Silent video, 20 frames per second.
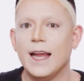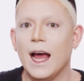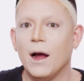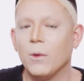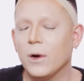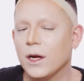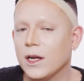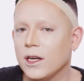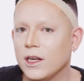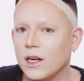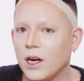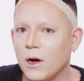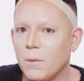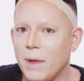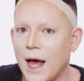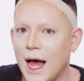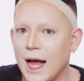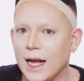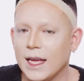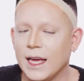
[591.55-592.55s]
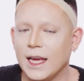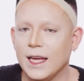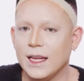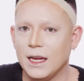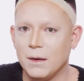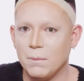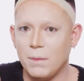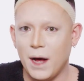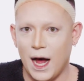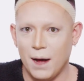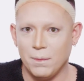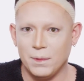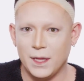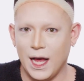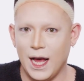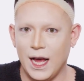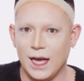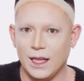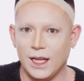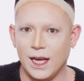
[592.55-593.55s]
Now we're gonna go back in and pop
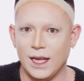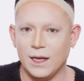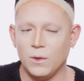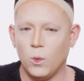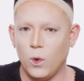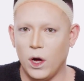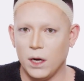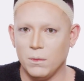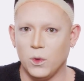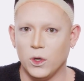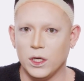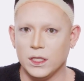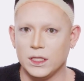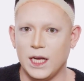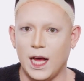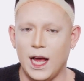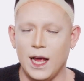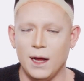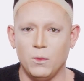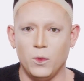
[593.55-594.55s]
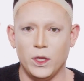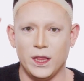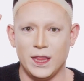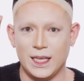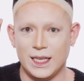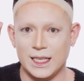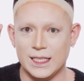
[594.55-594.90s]
the highlight one more time with the